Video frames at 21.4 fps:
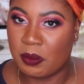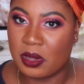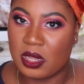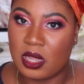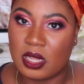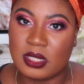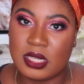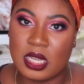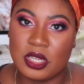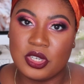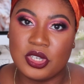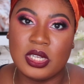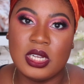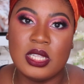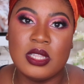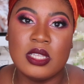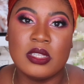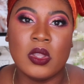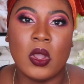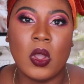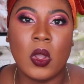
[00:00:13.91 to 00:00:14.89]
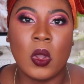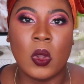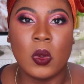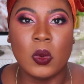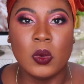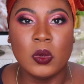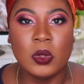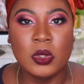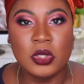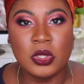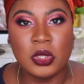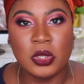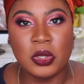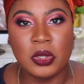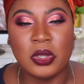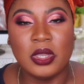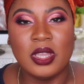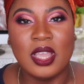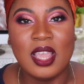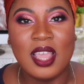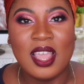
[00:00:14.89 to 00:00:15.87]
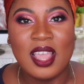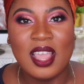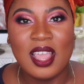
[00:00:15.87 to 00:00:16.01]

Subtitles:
but essentially these are all new,